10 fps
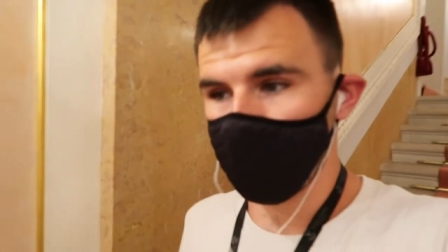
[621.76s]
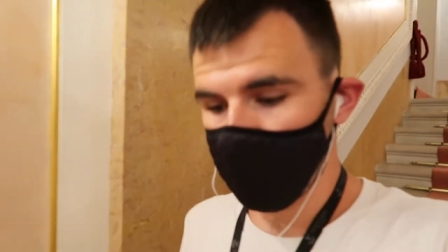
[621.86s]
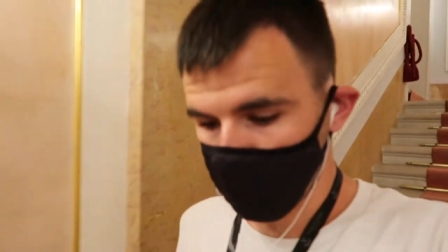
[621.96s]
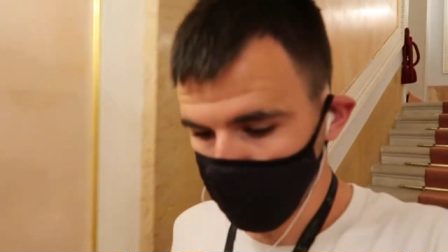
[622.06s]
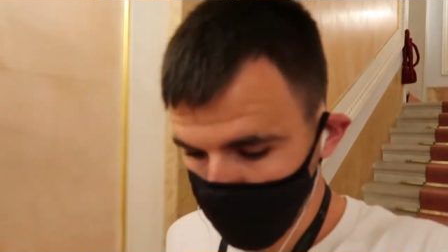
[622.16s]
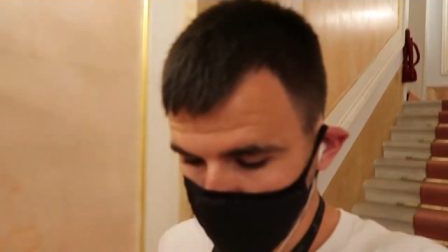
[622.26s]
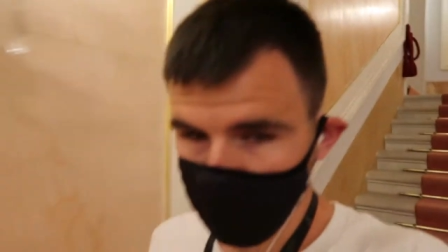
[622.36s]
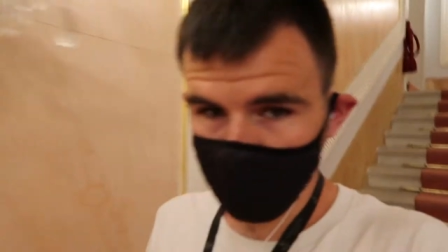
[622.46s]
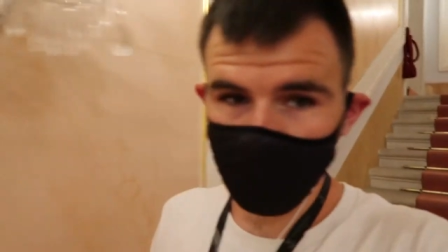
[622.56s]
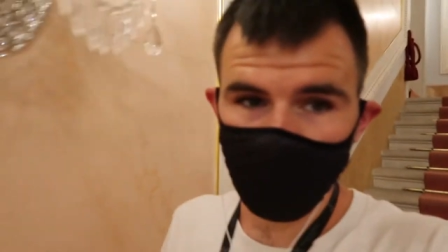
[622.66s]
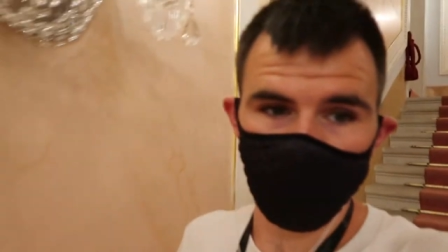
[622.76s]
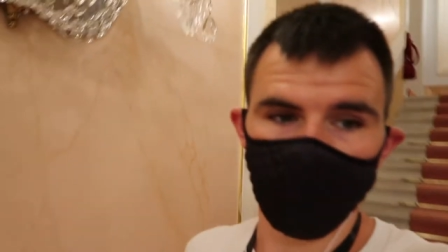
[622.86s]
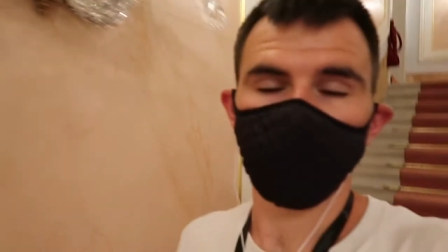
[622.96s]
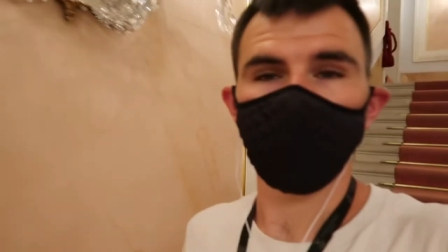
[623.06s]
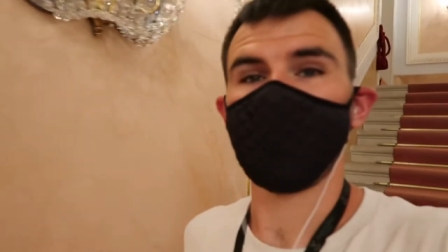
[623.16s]
our audio guide
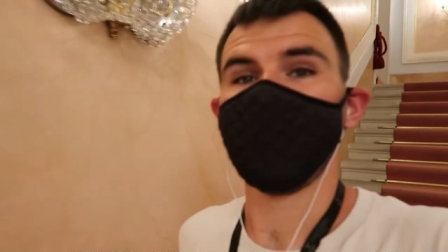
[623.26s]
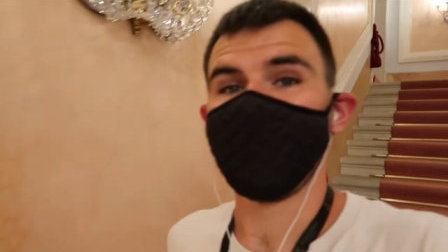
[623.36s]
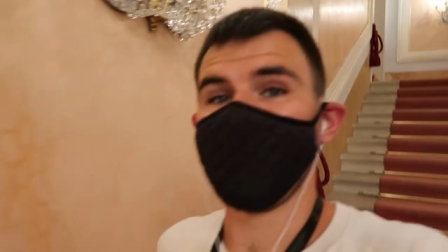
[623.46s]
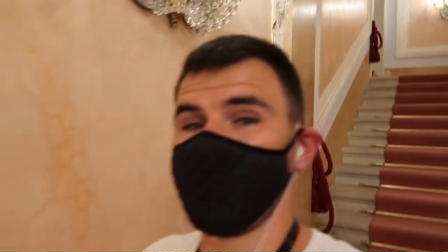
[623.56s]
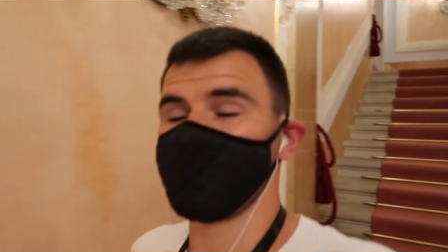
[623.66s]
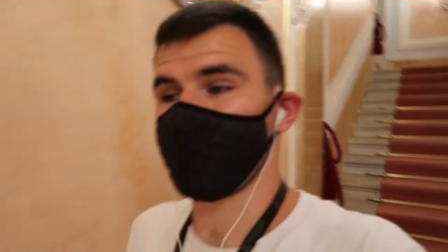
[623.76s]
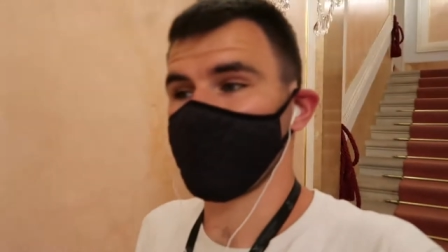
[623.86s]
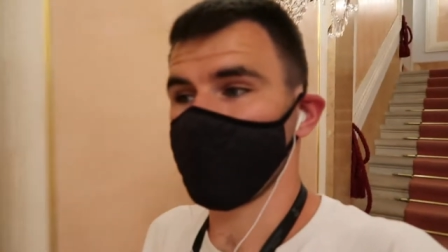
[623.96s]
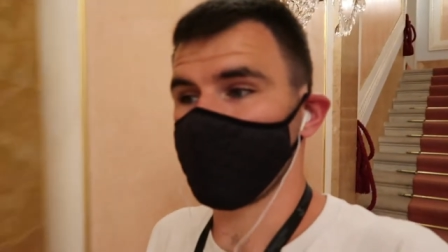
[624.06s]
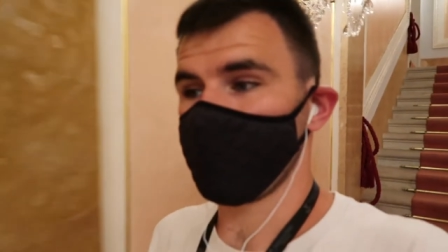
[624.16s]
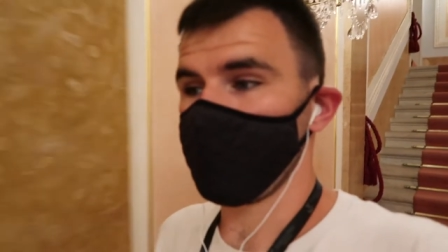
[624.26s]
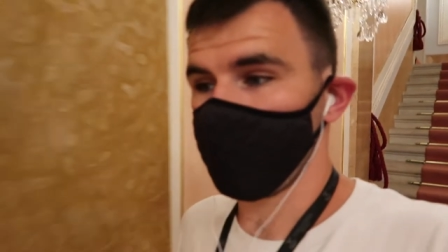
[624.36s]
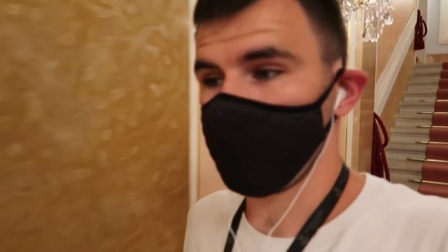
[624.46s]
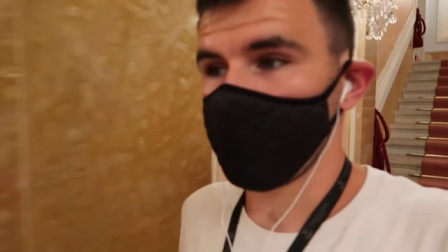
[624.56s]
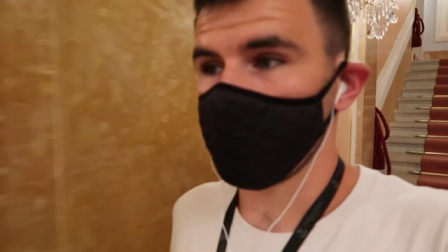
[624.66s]
is that
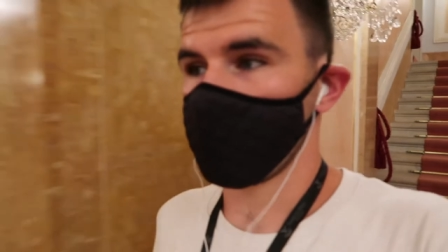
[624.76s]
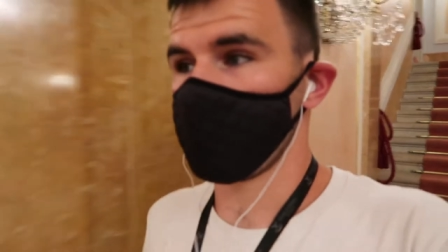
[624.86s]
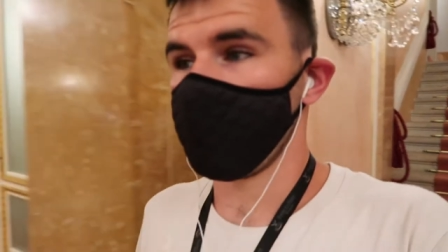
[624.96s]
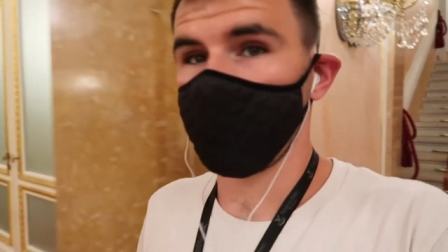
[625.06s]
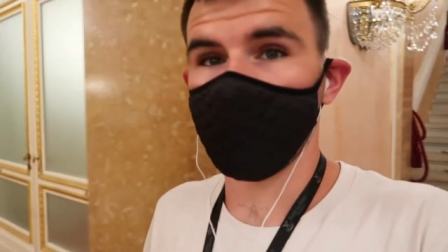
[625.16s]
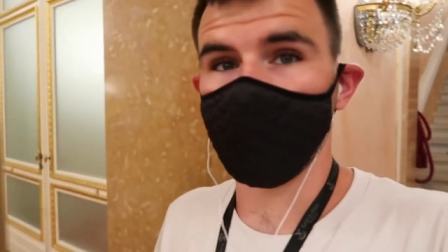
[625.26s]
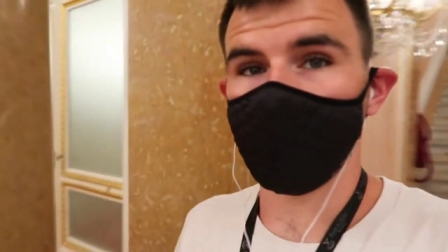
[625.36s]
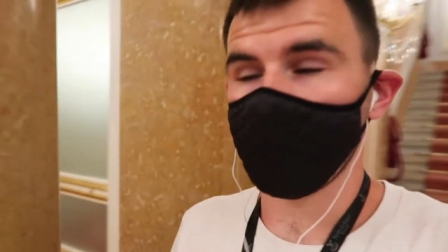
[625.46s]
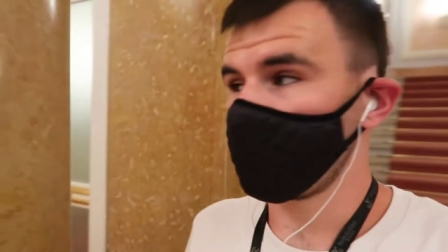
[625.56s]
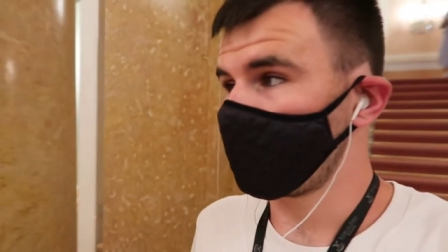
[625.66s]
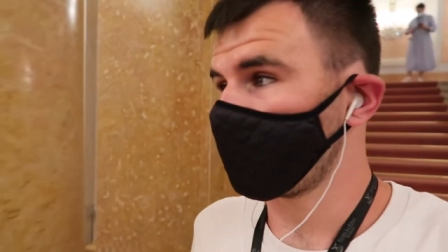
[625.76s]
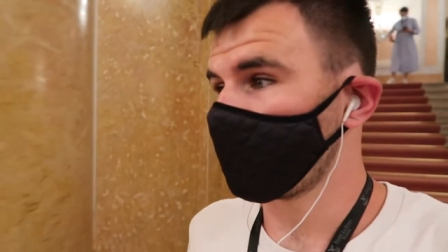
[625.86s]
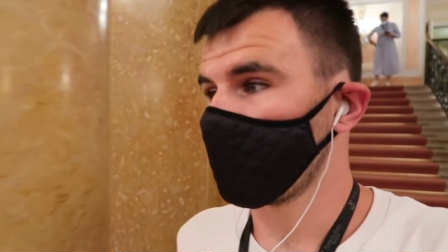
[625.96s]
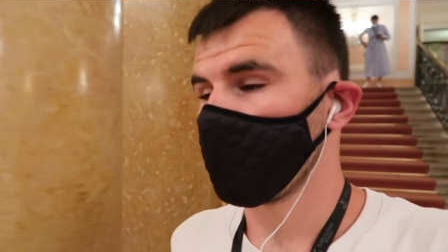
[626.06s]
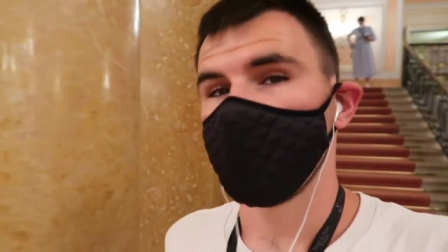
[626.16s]
the theatre
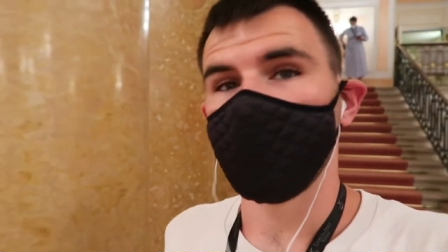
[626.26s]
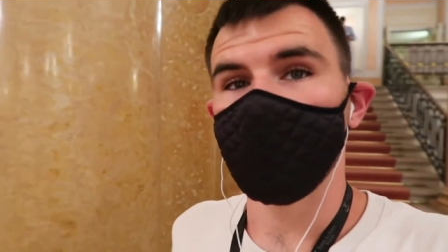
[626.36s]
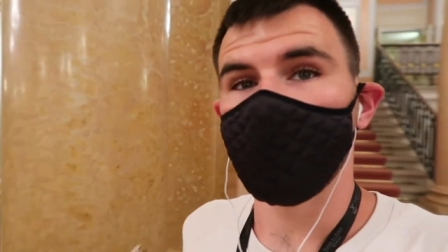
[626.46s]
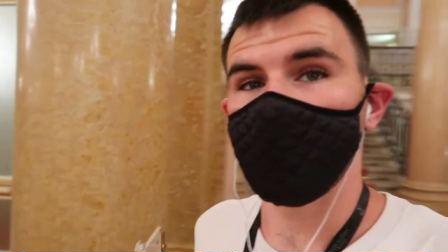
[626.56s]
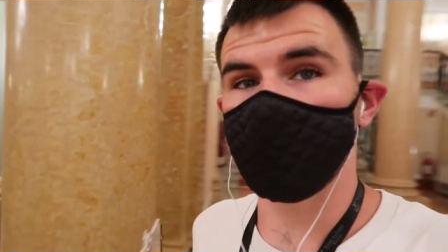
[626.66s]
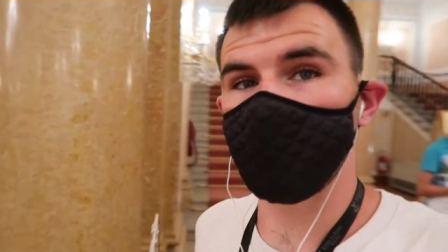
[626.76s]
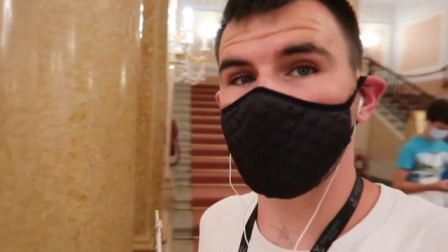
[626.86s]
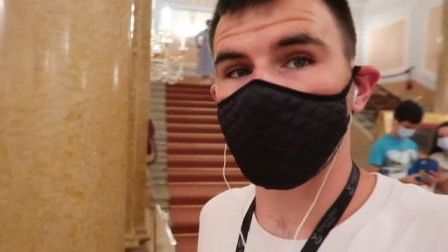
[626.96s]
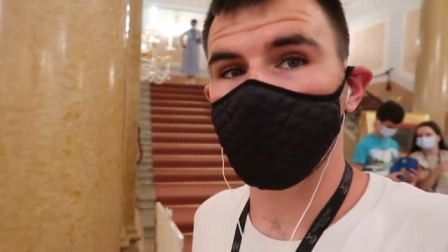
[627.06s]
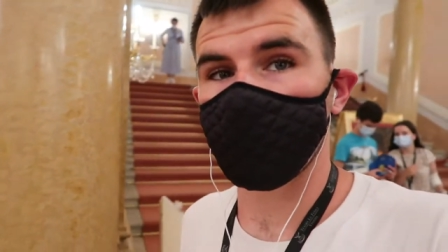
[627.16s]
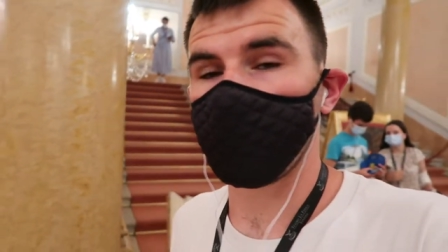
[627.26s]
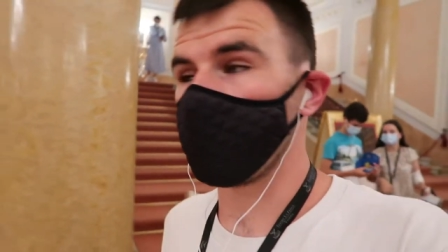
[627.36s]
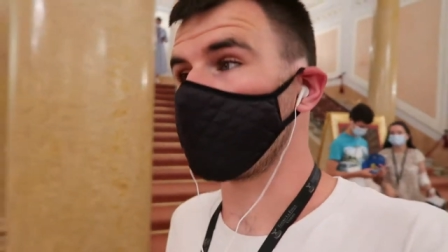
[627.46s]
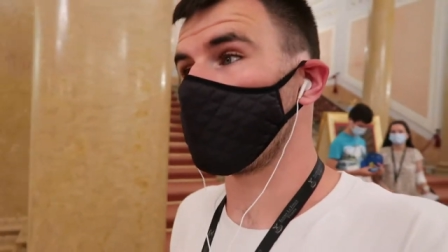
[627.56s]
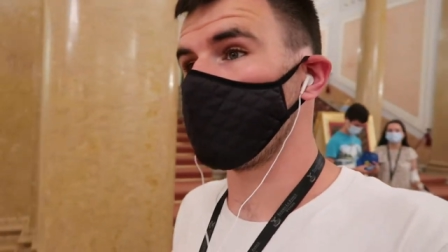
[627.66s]
has been destroyed
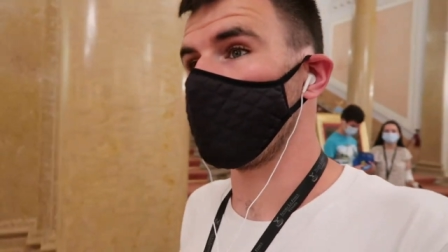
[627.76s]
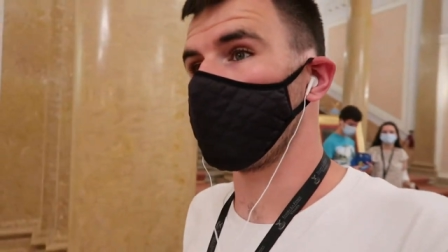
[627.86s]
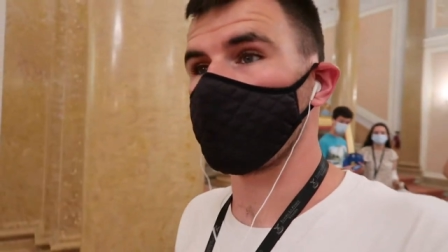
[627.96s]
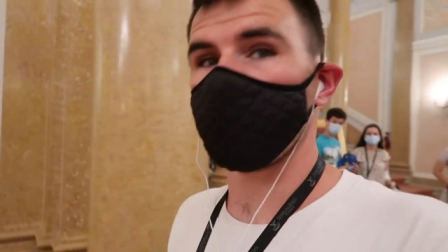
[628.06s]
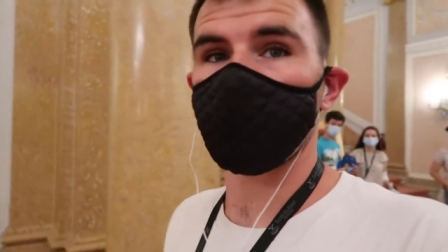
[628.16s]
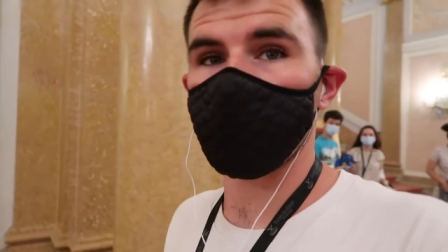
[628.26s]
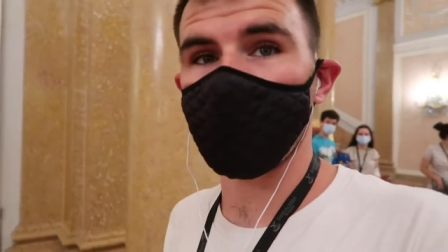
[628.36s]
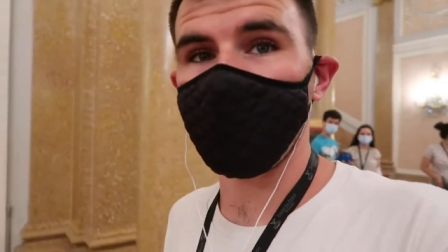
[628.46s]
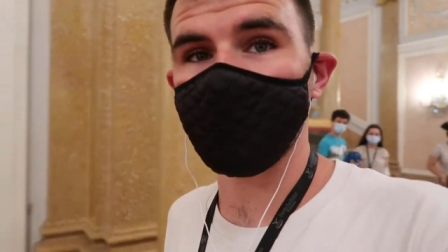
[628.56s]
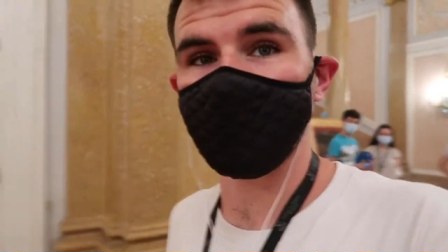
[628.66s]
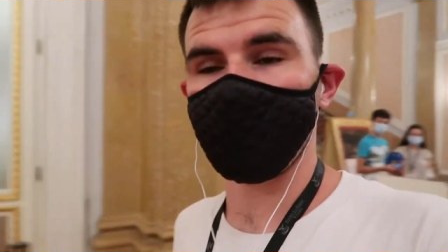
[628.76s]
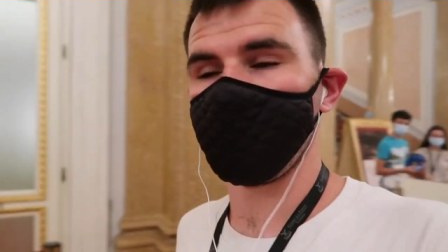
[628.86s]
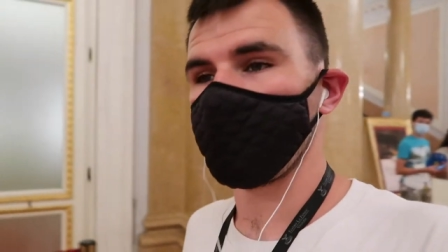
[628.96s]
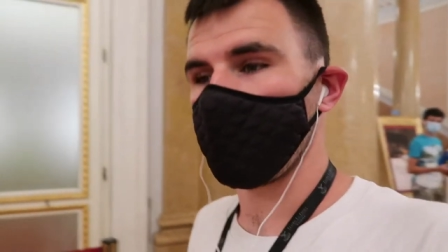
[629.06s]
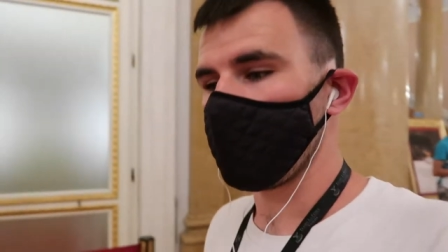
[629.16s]
and rebuilt twice.
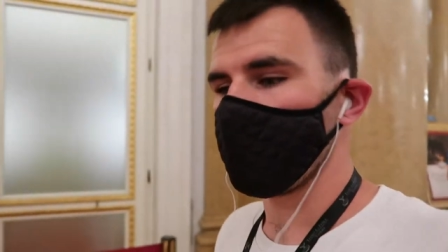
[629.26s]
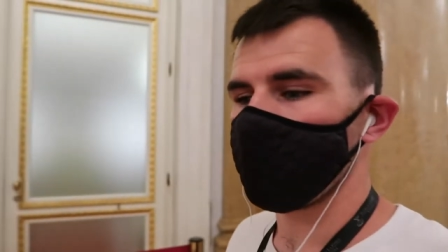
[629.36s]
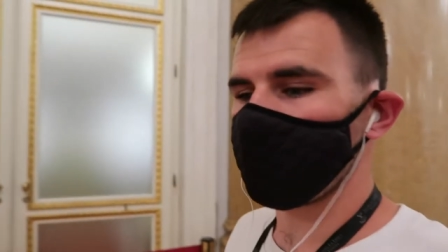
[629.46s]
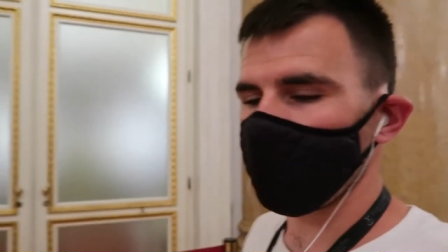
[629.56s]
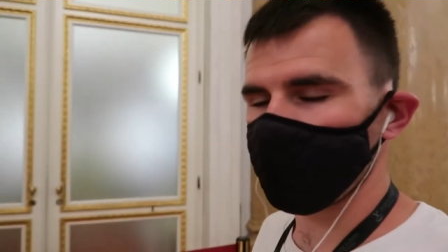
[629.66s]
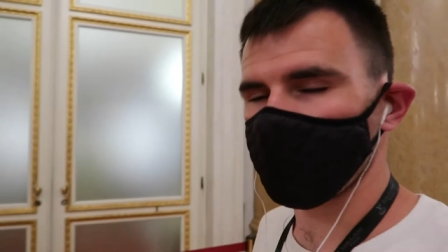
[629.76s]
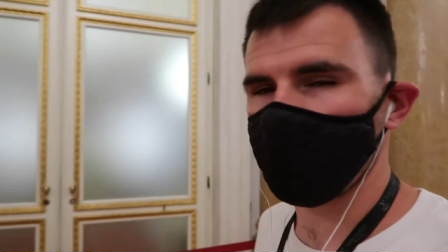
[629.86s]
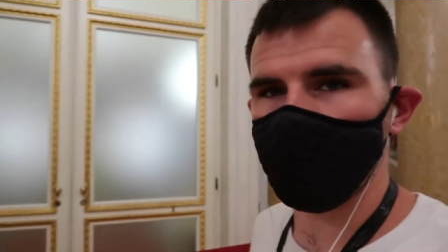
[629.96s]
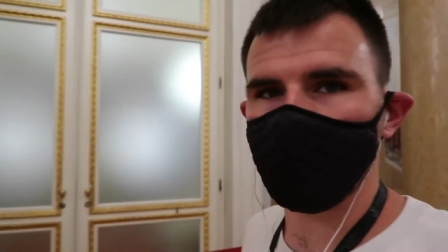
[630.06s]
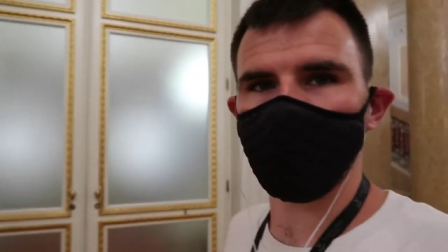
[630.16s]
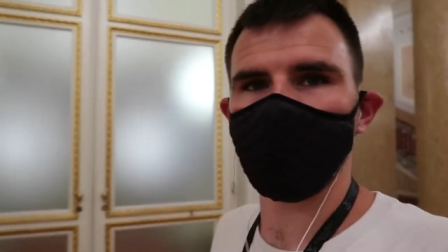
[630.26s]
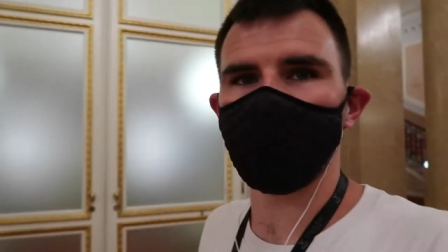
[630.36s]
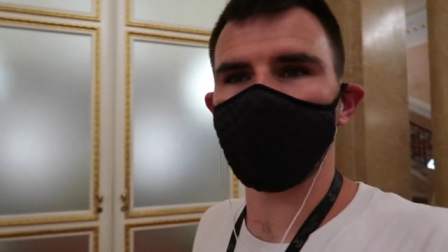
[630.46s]
First time in